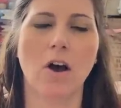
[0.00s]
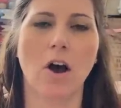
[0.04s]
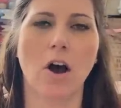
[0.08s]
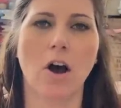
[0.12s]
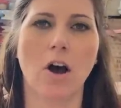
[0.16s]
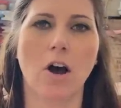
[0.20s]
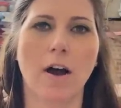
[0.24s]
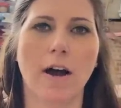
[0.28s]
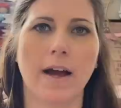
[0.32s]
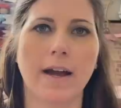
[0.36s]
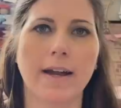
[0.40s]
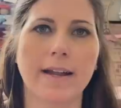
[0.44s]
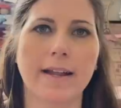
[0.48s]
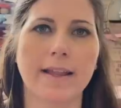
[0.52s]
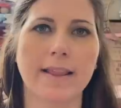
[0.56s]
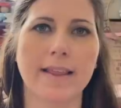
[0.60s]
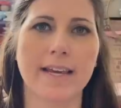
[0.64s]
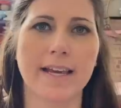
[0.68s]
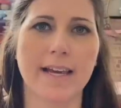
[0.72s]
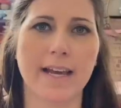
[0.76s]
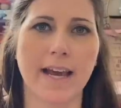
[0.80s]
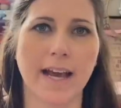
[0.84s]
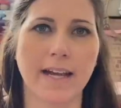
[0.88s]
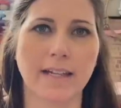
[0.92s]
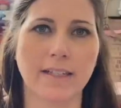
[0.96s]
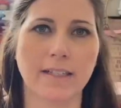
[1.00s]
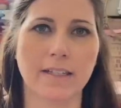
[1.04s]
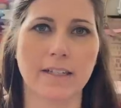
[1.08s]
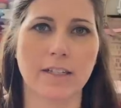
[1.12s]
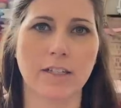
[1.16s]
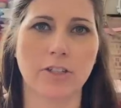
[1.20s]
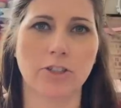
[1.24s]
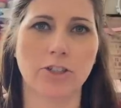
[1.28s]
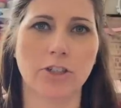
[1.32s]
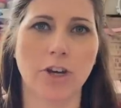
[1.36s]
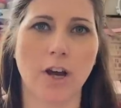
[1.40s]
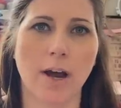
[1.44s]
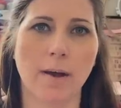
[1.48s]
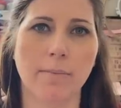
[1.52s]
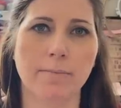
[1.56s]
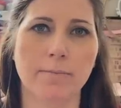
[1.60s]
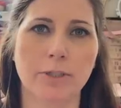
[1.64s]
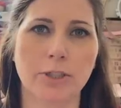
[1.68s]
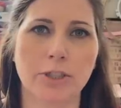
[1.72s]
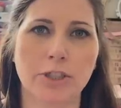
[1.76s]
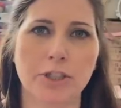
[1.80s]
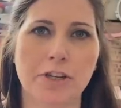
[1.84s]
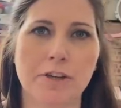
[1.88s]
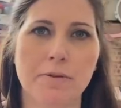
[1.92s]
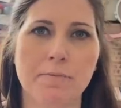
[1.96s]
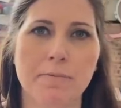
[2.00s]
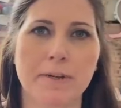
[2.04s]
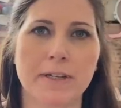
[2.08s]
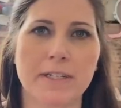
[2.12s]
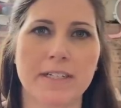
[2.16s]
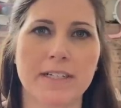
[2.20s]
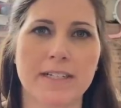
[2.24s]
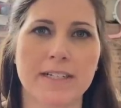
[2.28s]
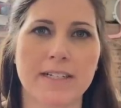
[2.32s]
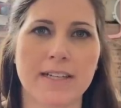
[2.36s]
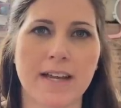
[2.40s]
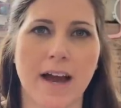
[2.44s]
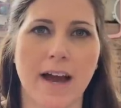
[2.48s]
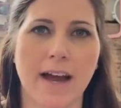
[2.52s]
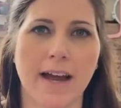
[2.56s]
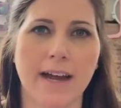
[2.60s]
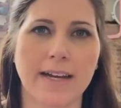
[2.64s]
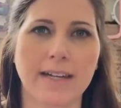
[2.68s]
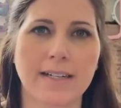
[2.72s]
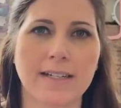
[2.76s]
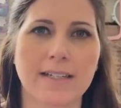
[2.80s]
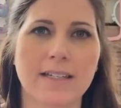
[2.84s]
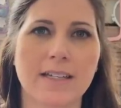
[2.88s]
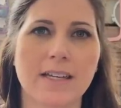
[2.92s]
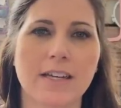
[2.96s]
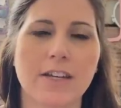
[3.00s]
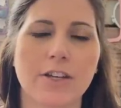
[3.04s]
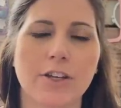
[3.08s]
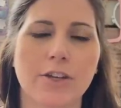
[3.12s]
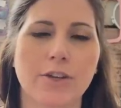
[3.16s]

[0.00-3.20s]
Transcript: on the Etsy shop, Shiba Designs,